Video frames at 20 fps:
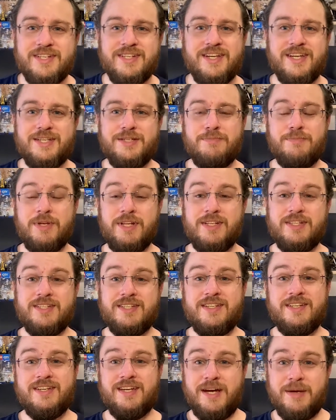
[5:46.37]
nice
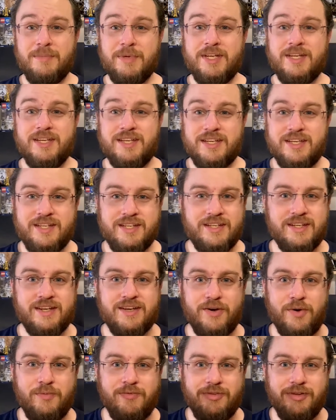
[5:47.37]
builds coming in the
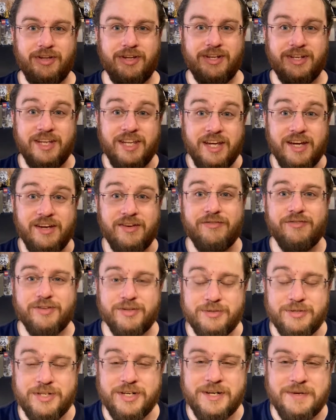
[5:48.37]
hopefully near
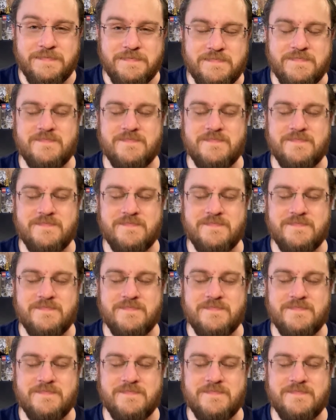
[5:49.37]
future,